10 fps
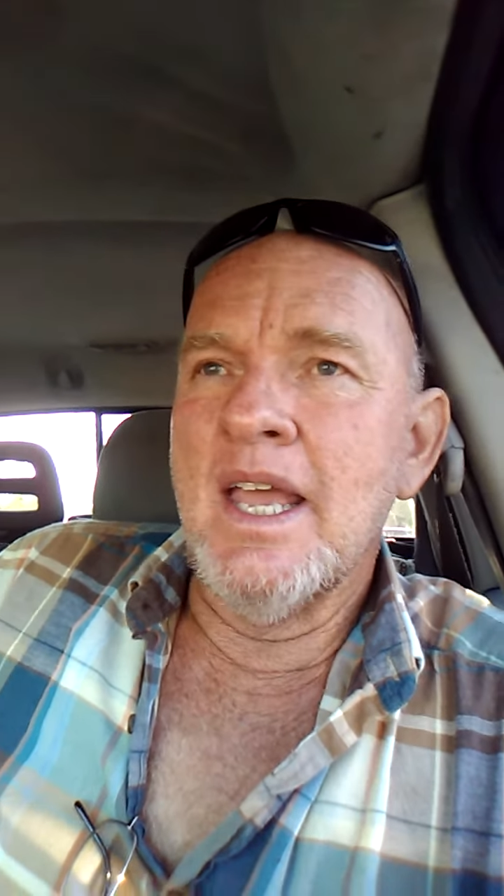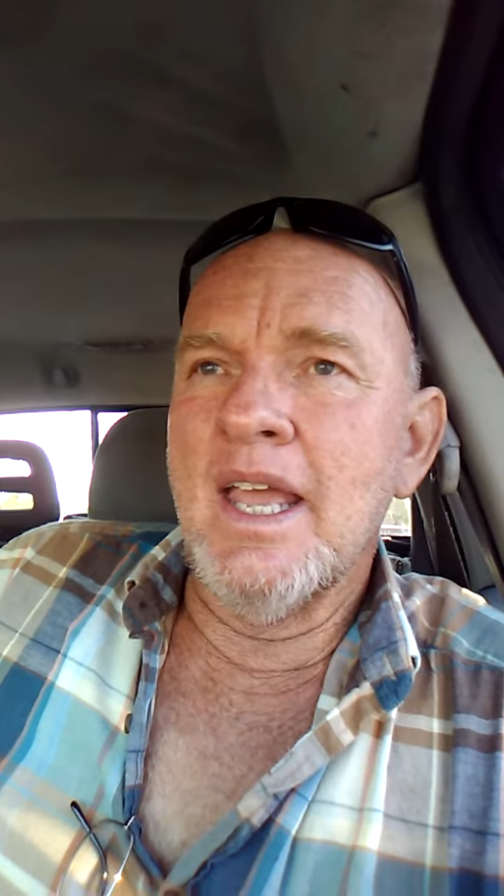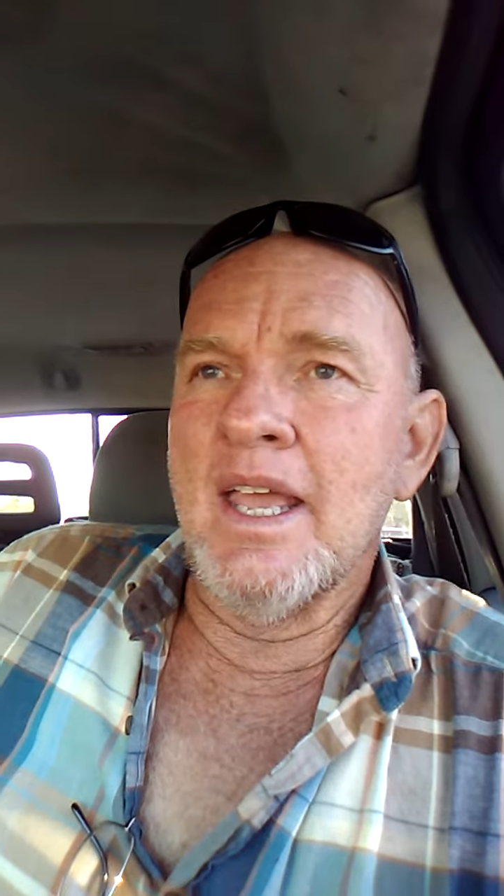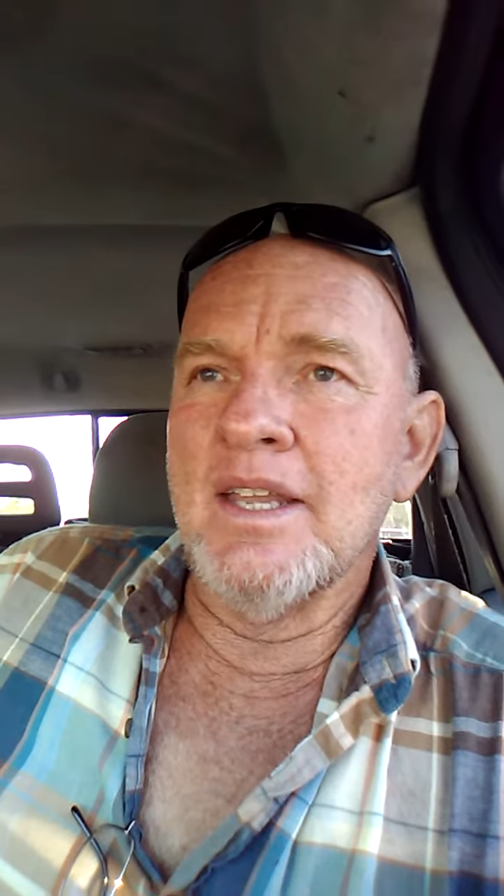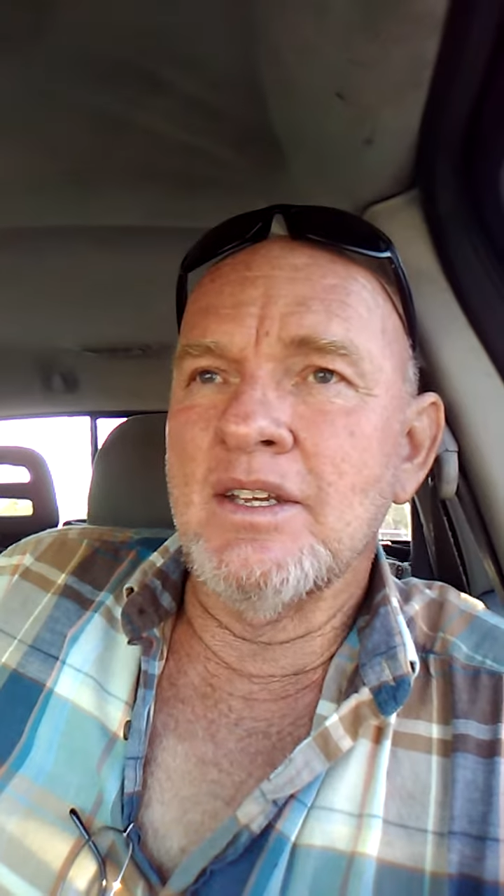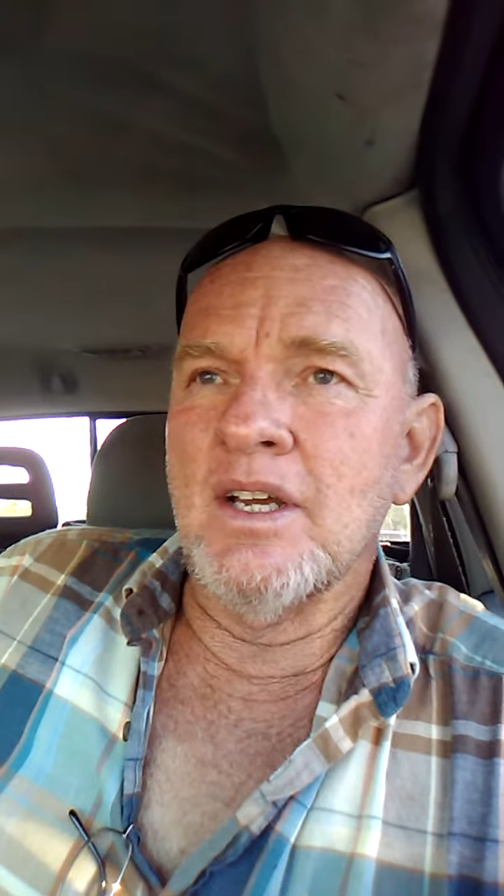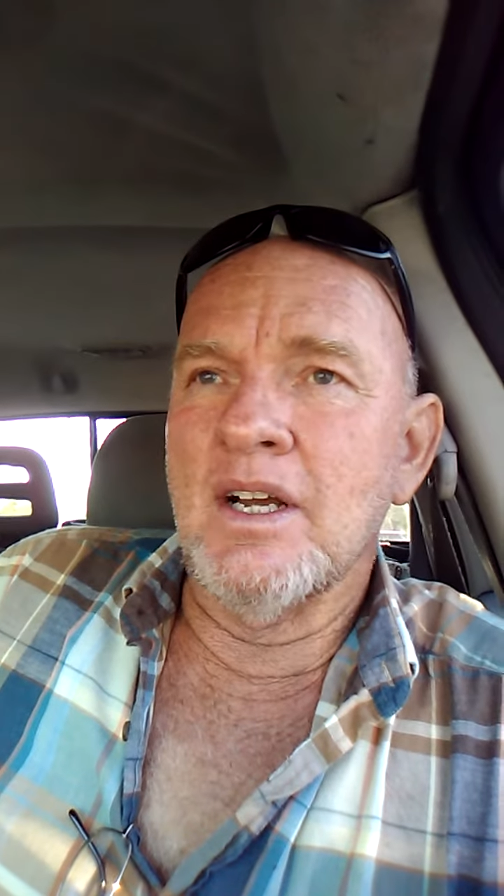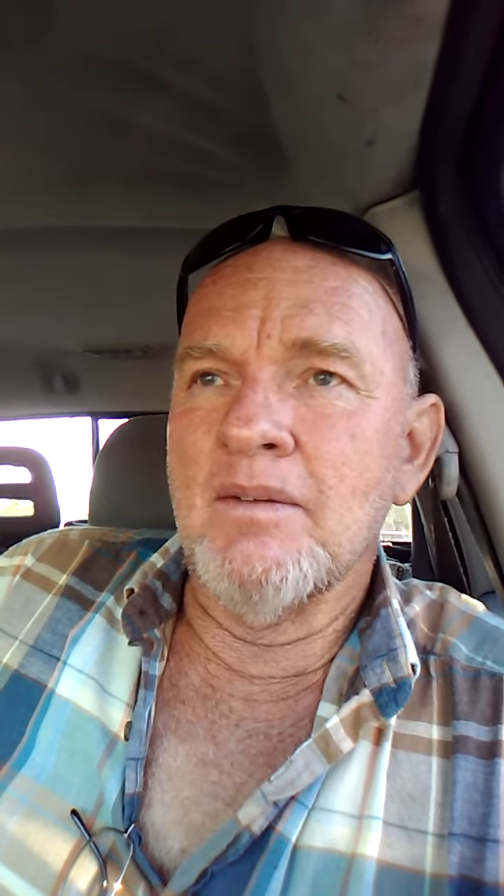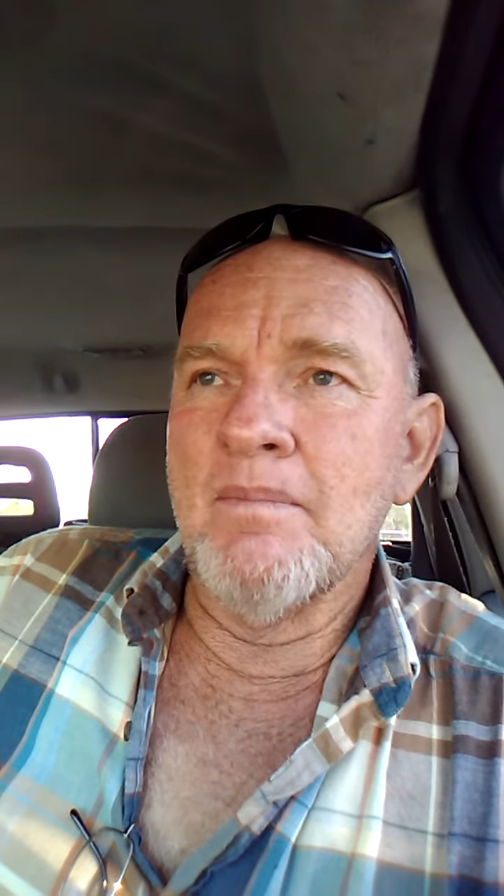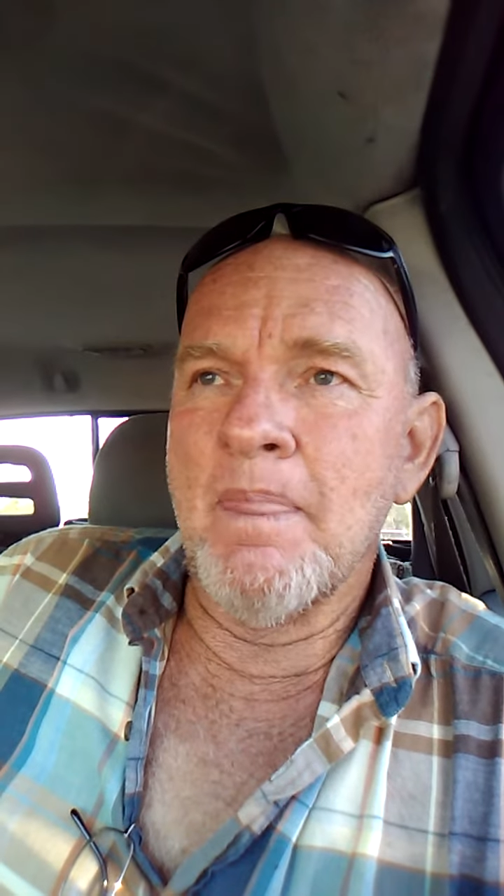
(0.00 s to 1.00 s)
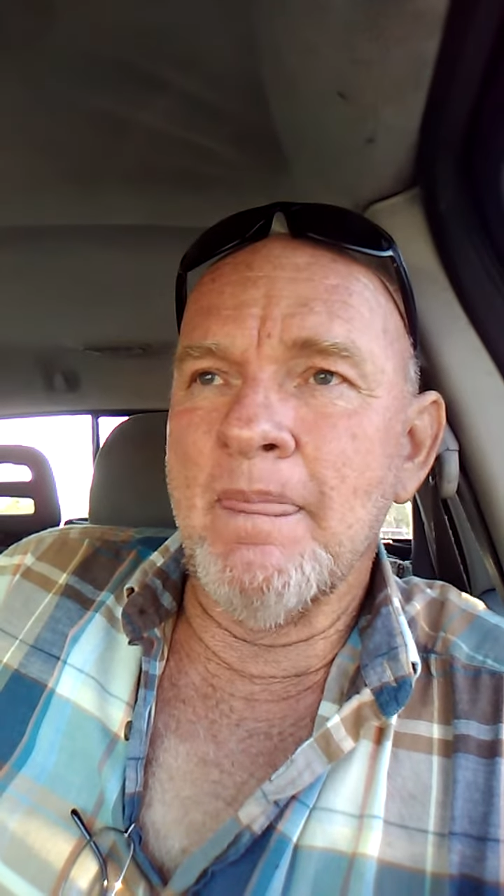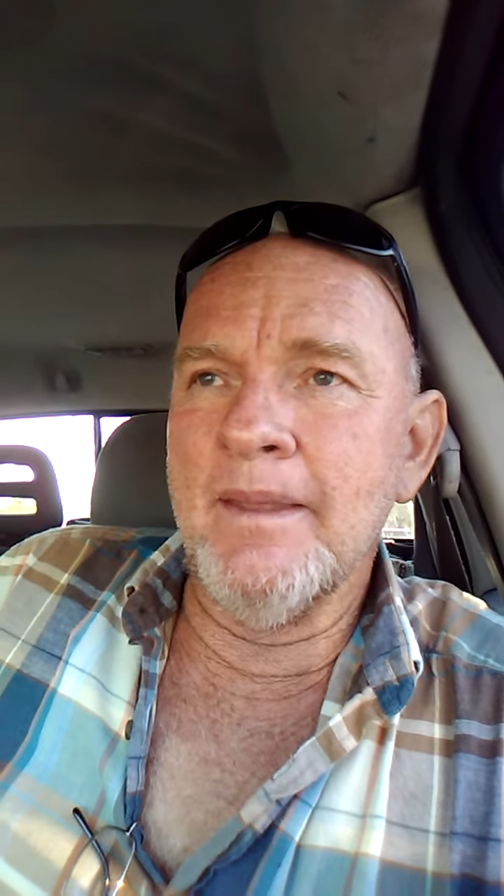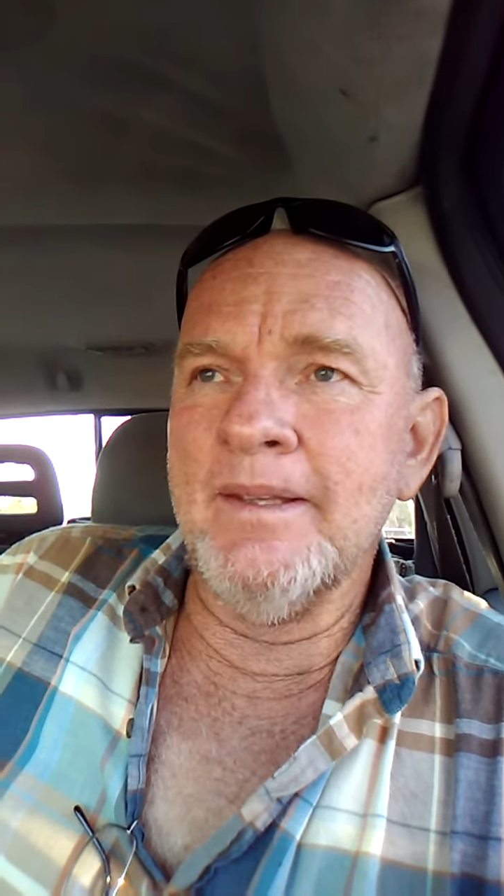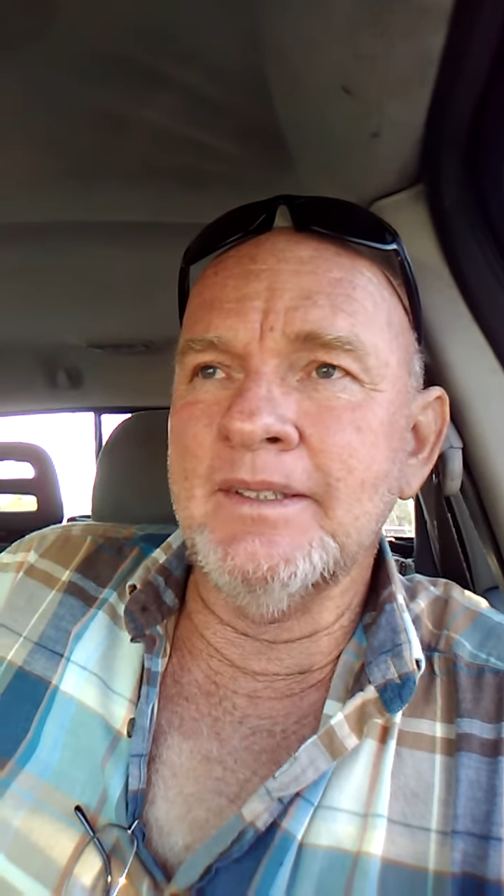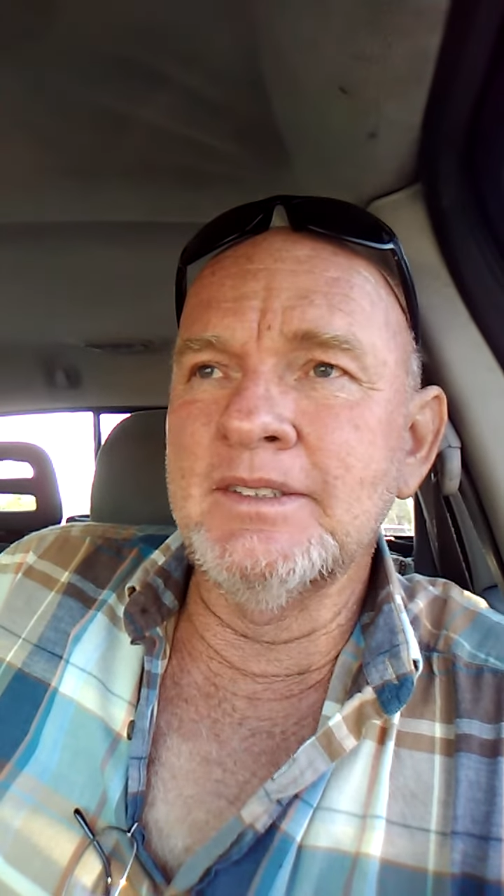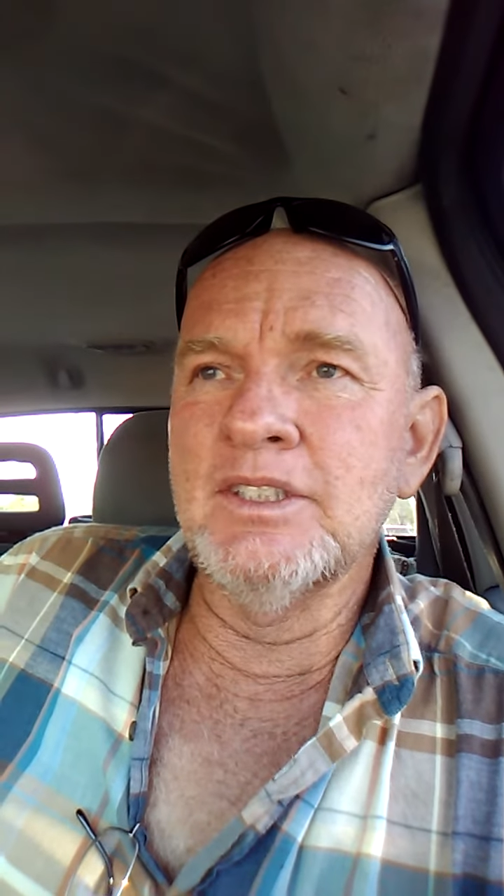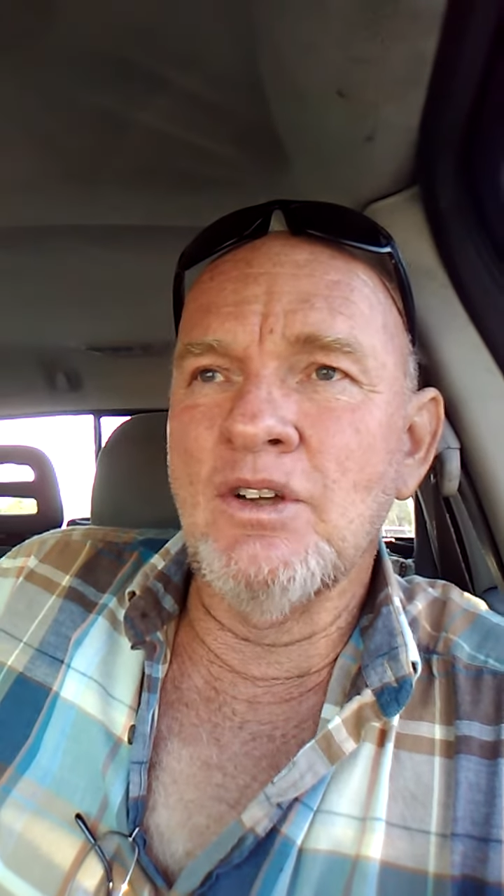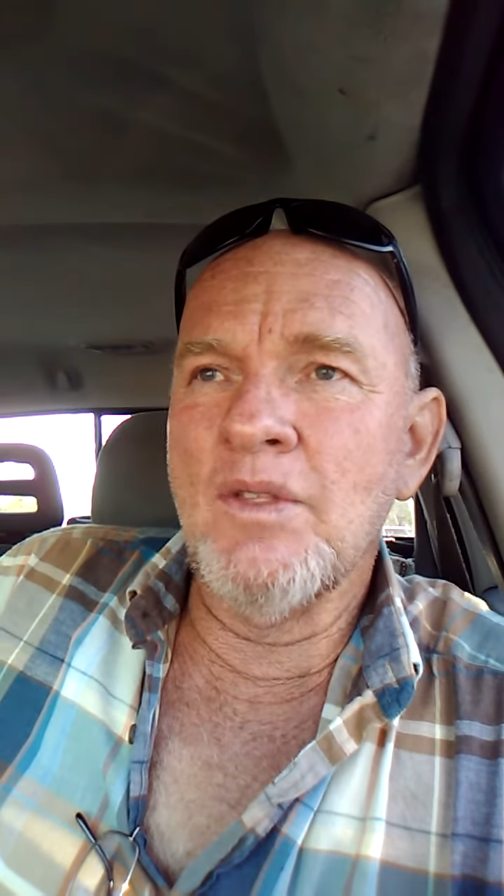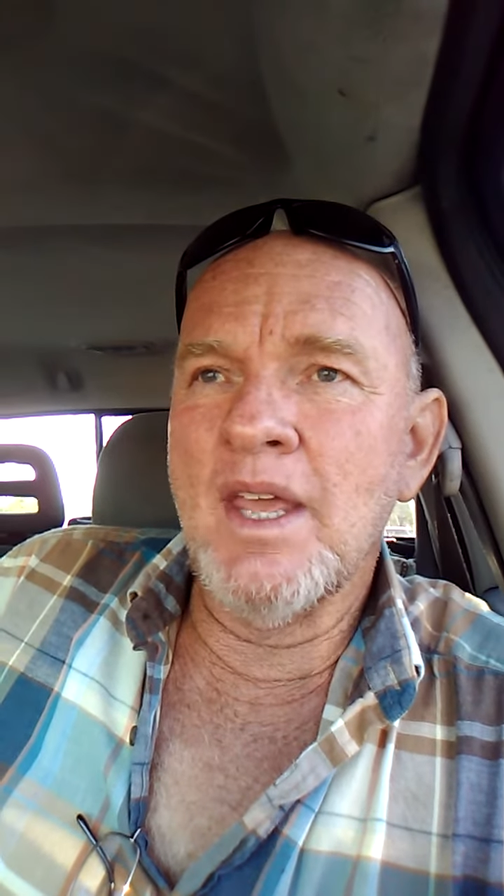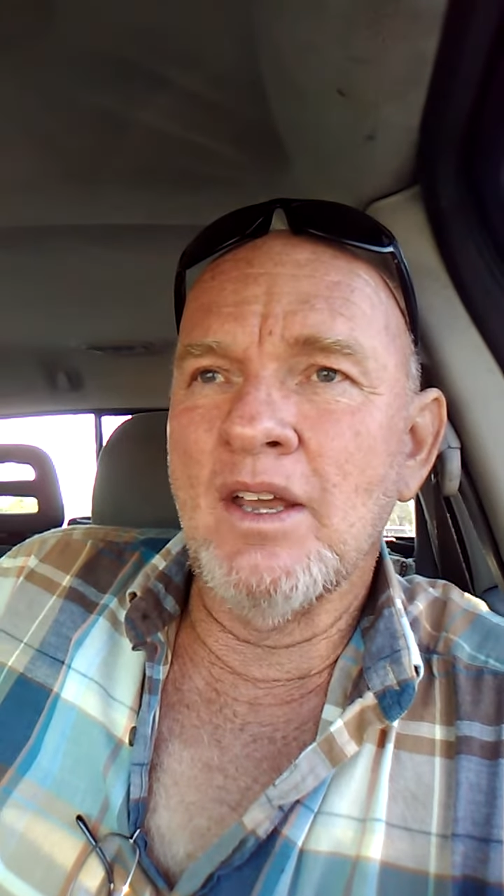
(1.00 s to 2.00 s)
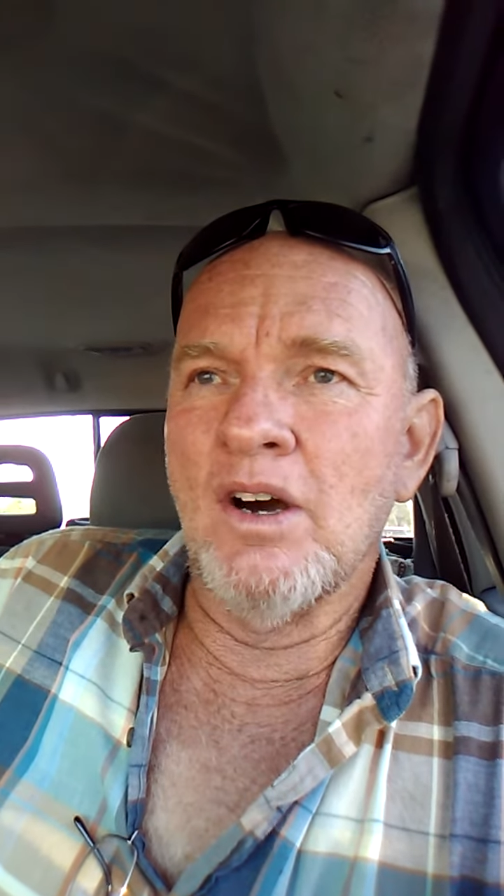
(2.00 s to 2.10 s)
and they